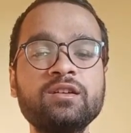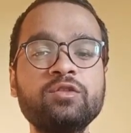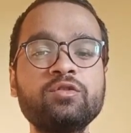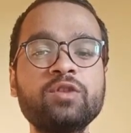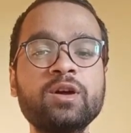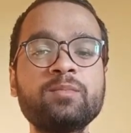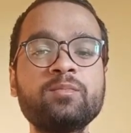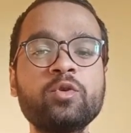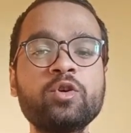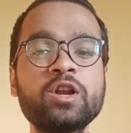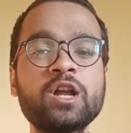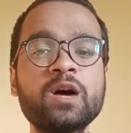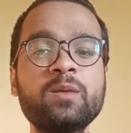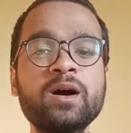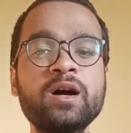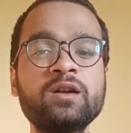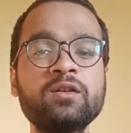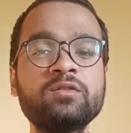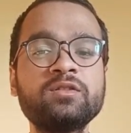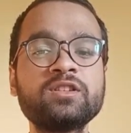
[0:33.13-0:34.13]
to have more
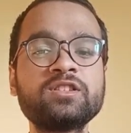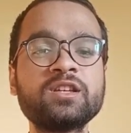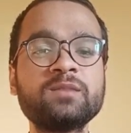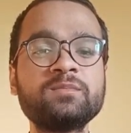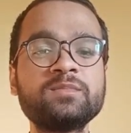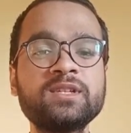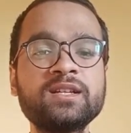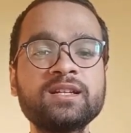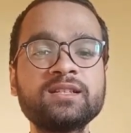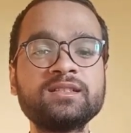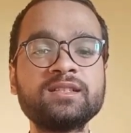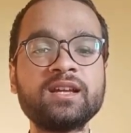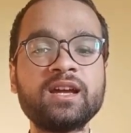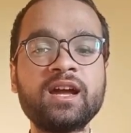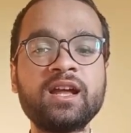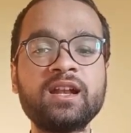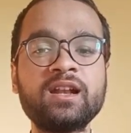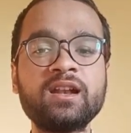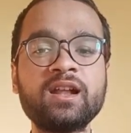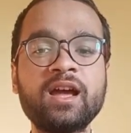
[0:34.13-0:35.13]
command on the subjects,
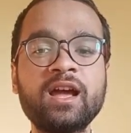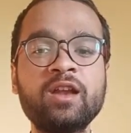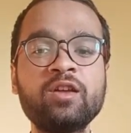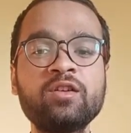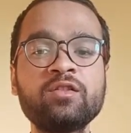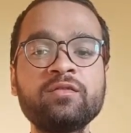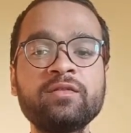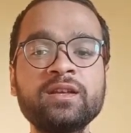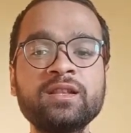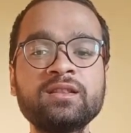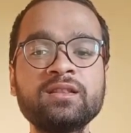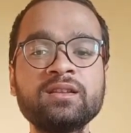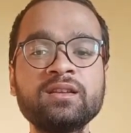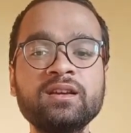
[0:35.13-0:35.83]
and along with